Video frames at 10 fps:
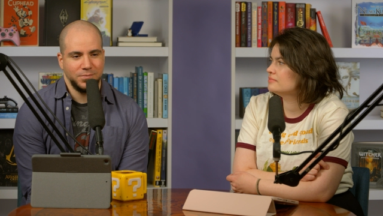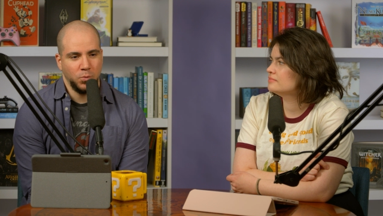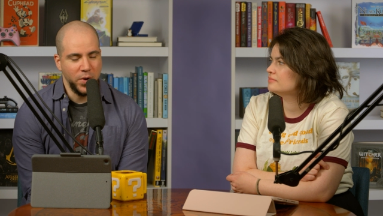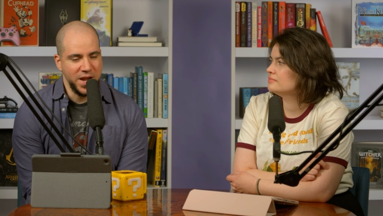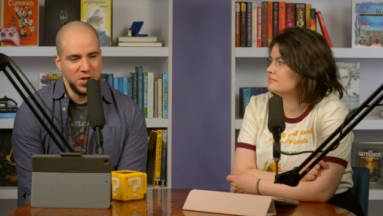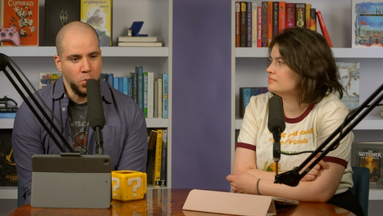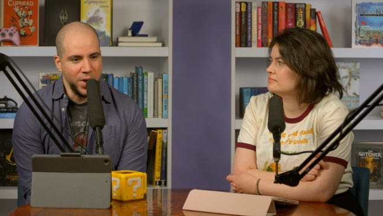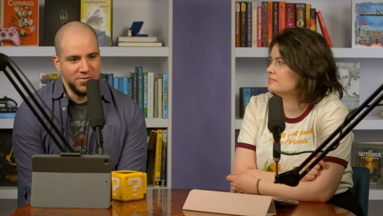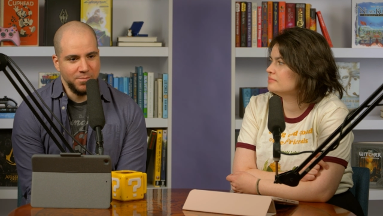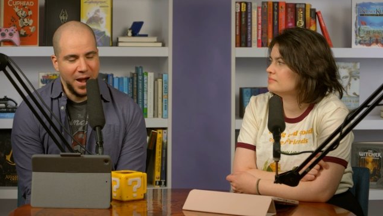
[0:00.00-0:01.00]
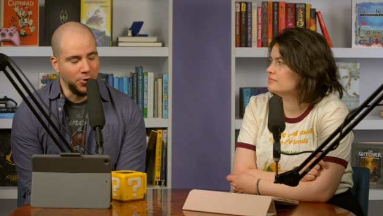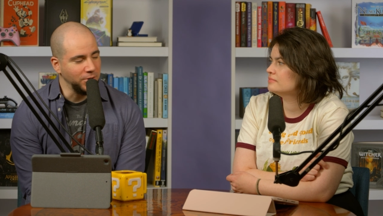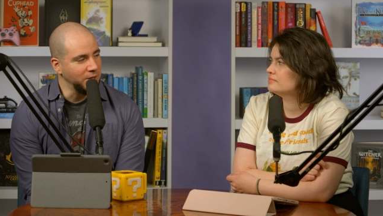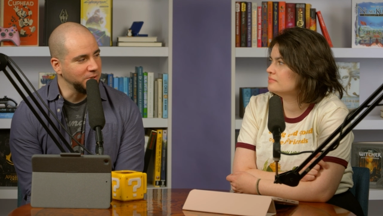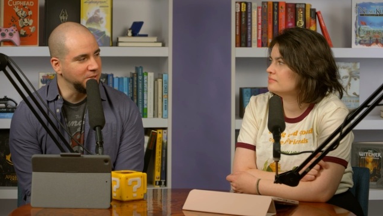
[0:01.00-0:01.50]
Speaker 1: radio wave
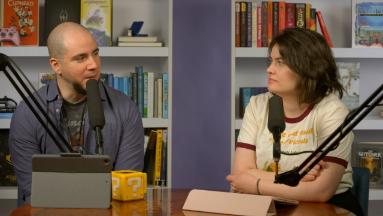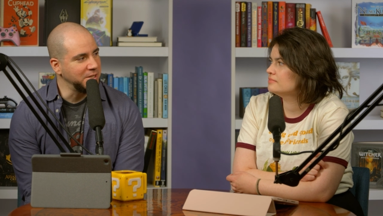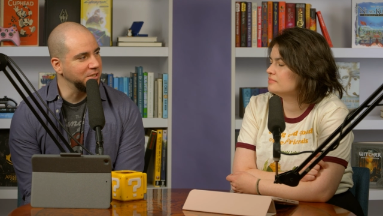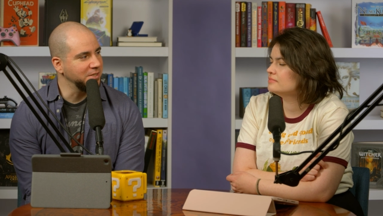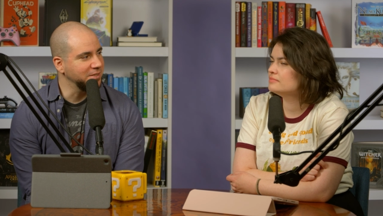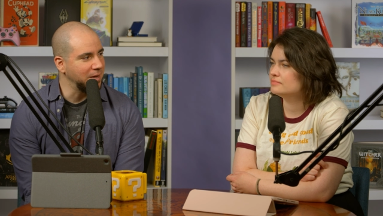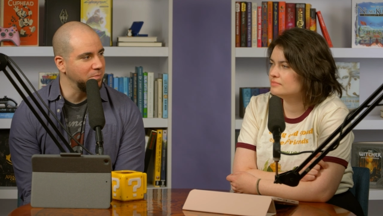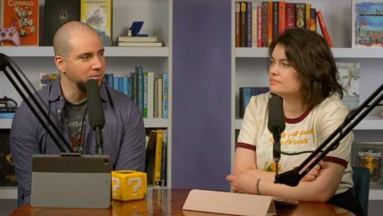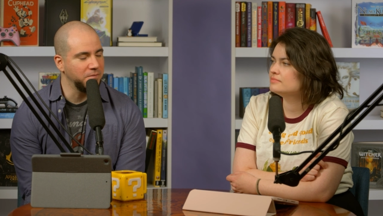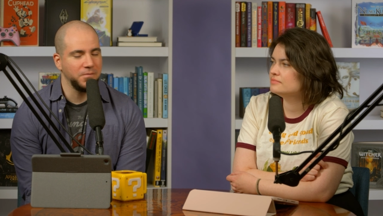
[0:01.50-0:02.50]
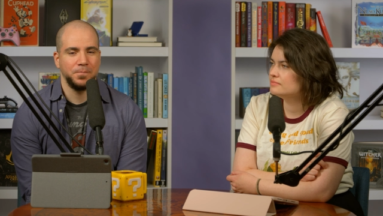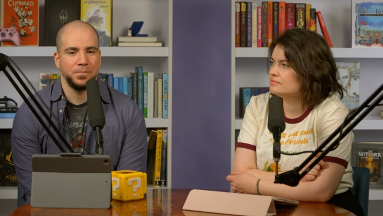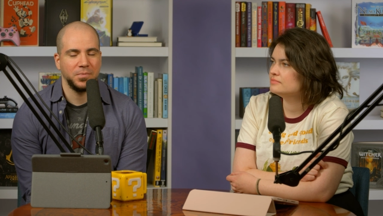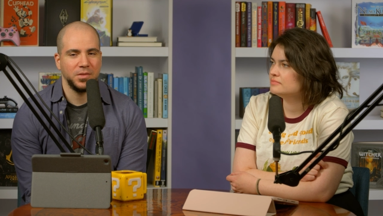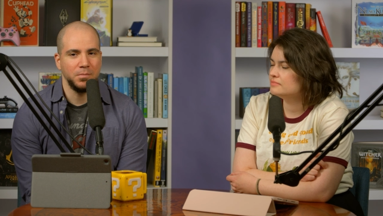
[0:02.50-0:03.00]
parallel dimension type of
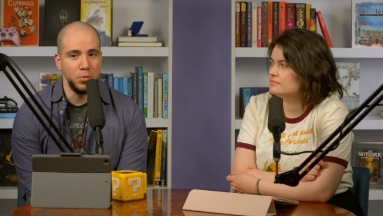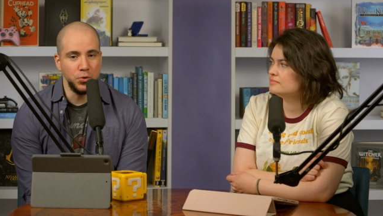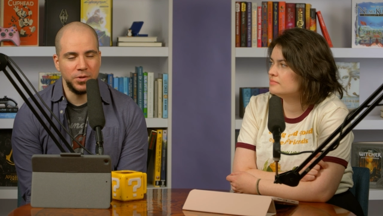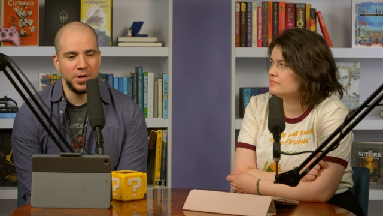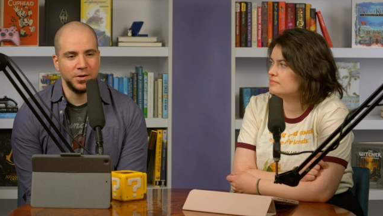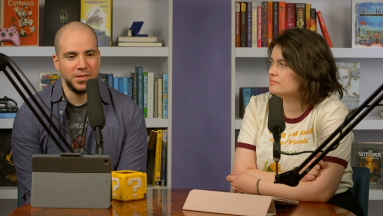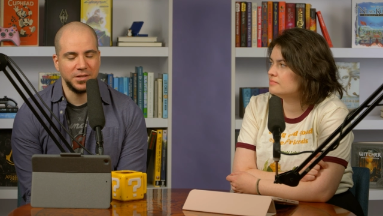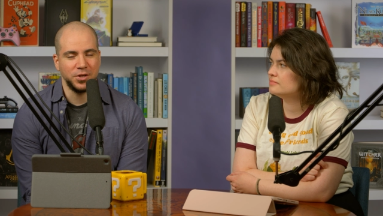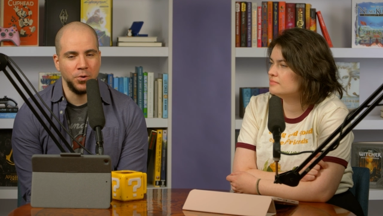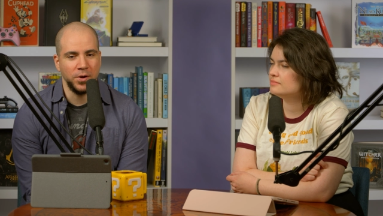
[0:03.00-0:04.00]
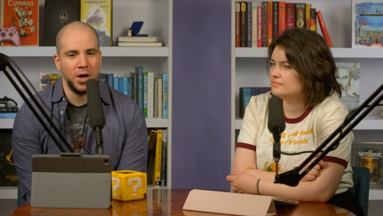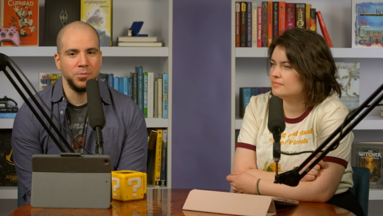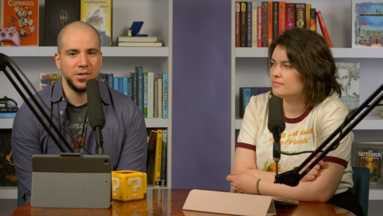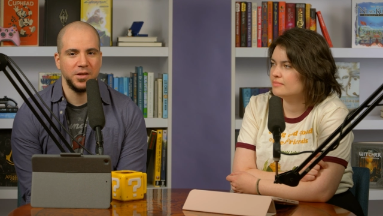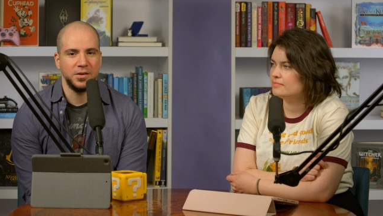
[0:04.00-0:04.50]
mood there that's going on
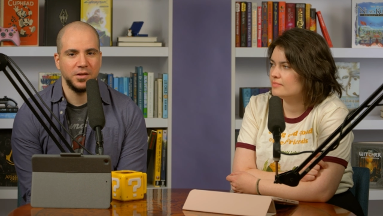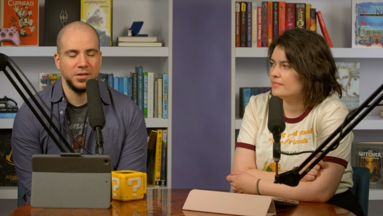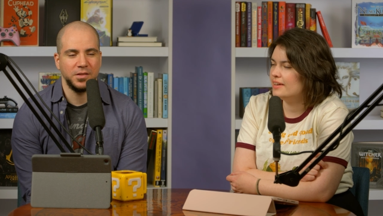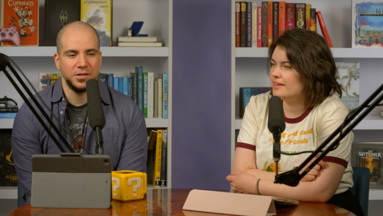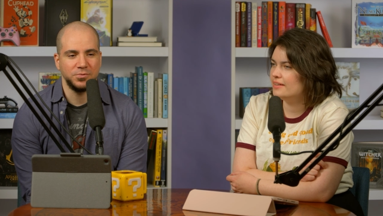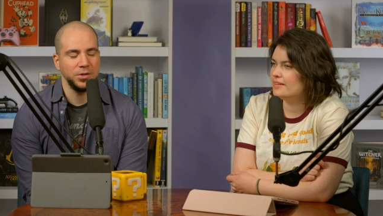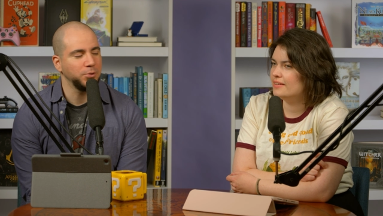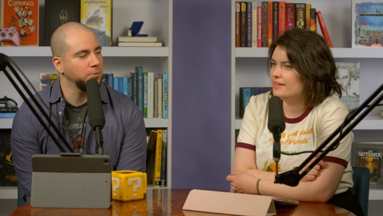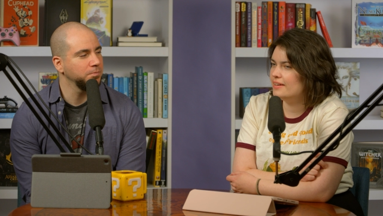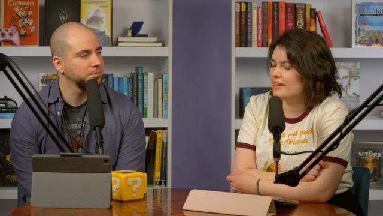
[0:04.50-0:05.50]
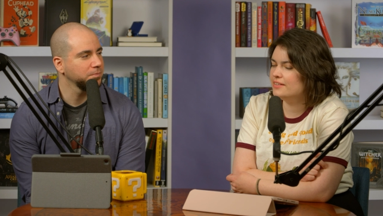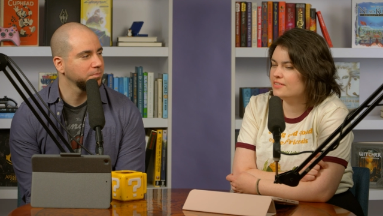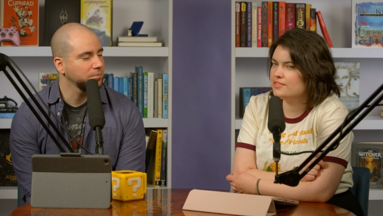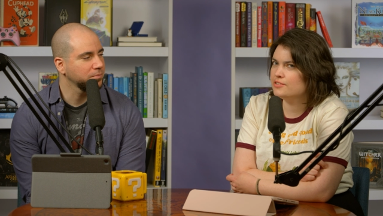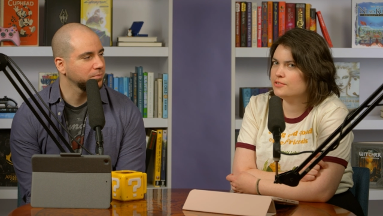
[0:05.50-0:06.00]
with it. I think that's really cool.
Speaker 2: And it's
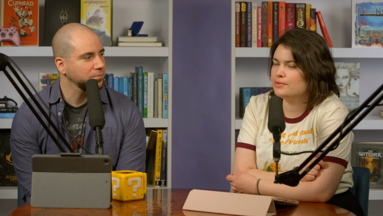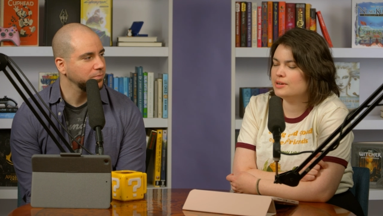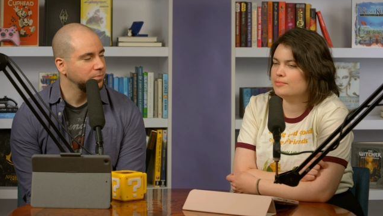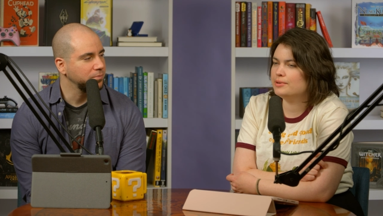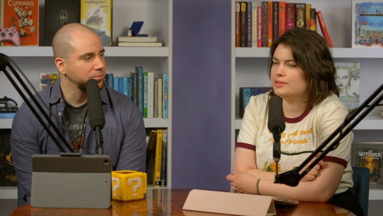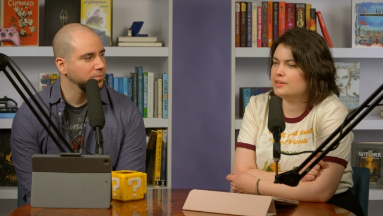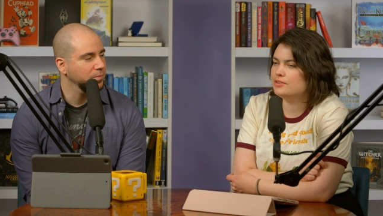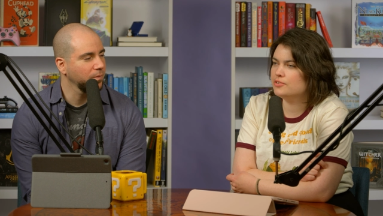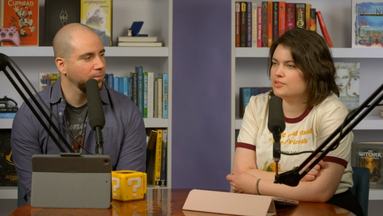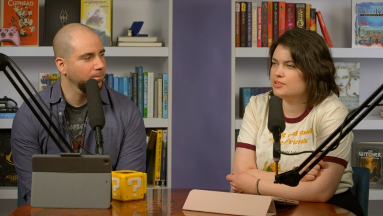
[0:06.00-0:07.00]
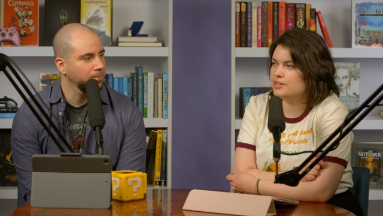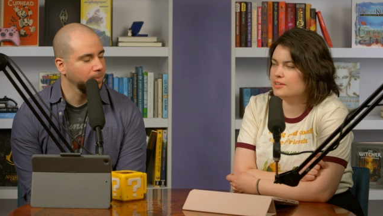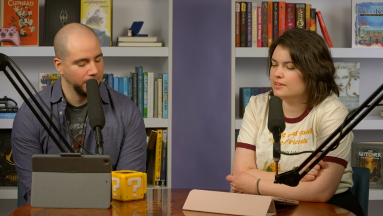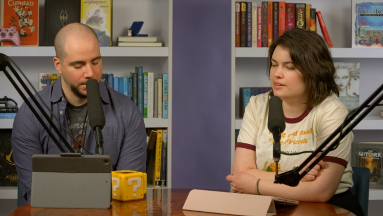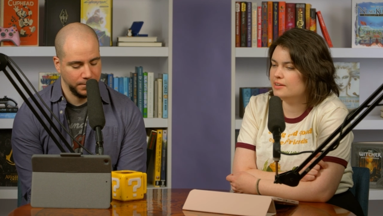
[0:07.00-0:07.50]
also a really
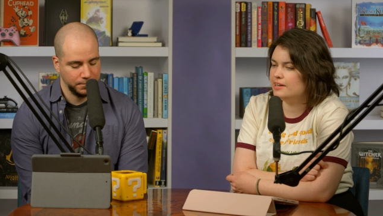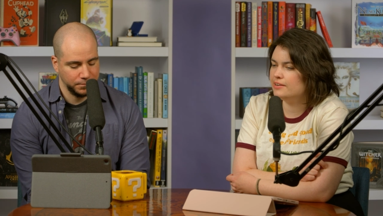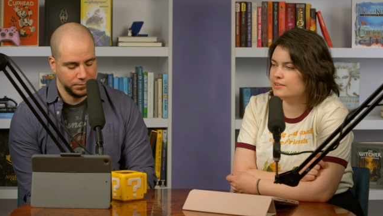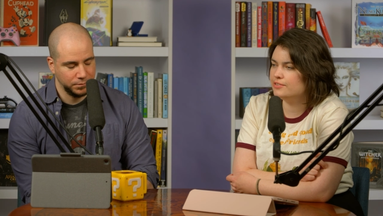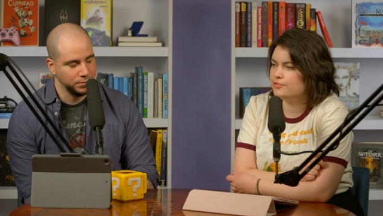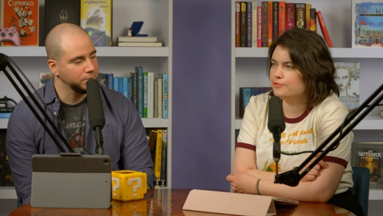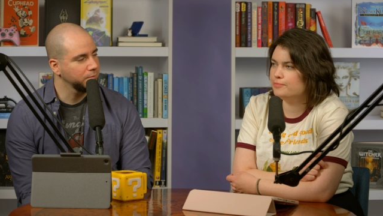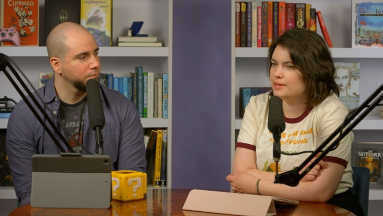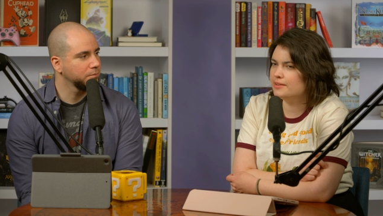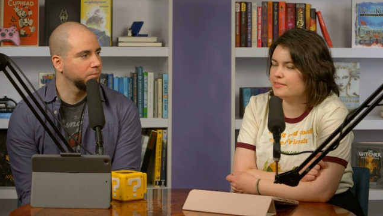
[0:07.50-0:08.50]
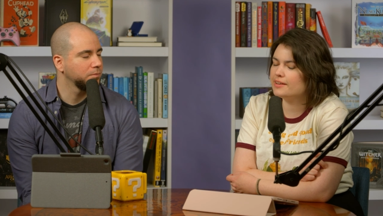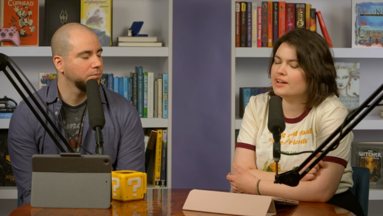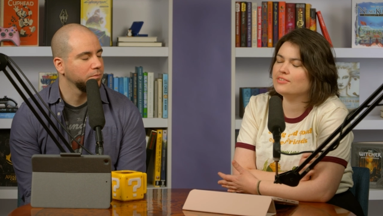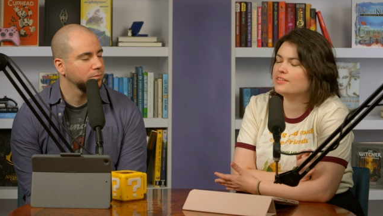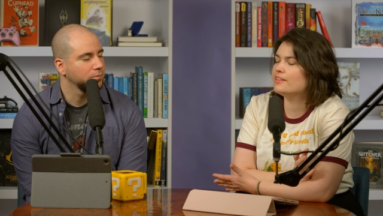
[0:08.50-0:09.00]
interesting narrative because like
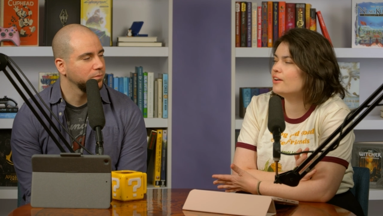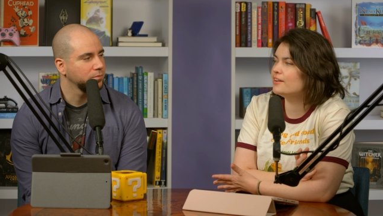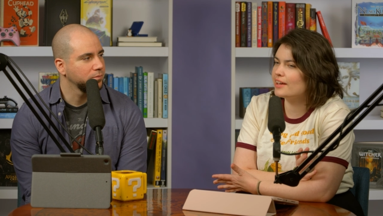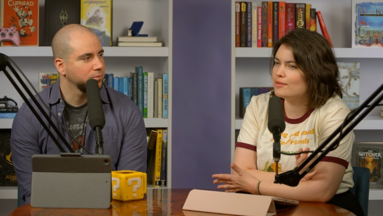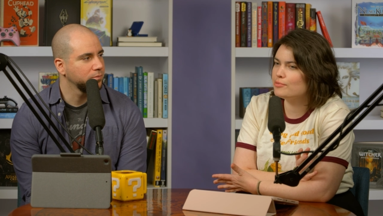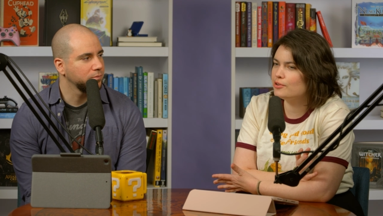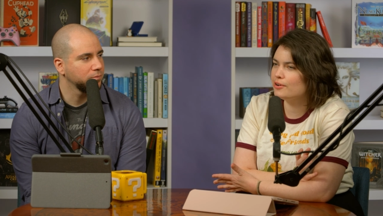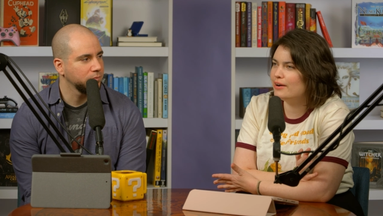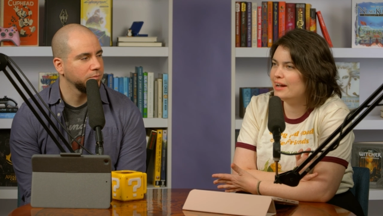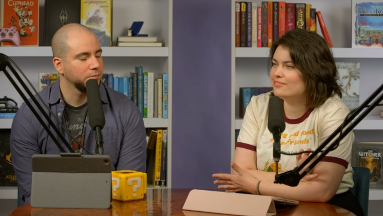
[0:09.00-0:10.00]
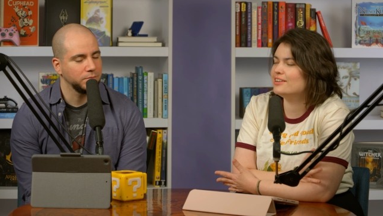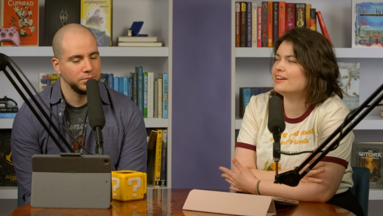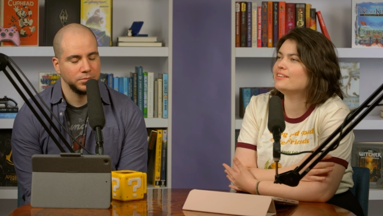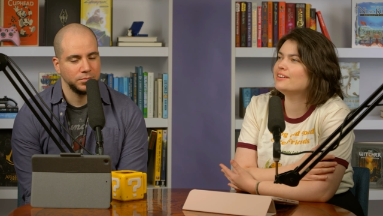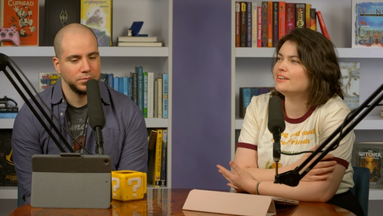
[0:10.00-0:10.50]
obviously all games, you know, have
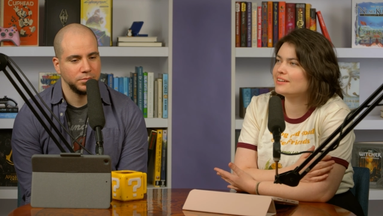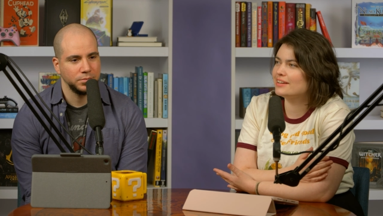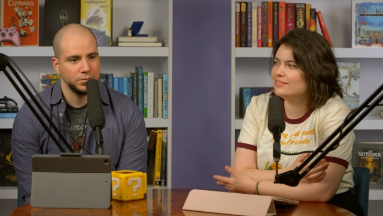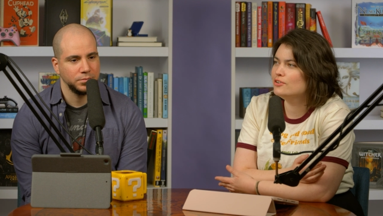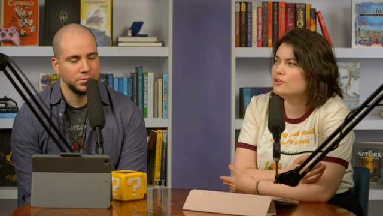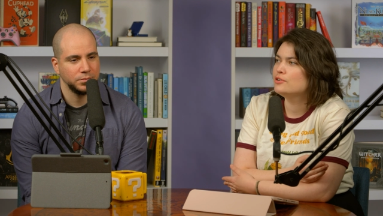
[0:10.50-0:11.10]
dialogue and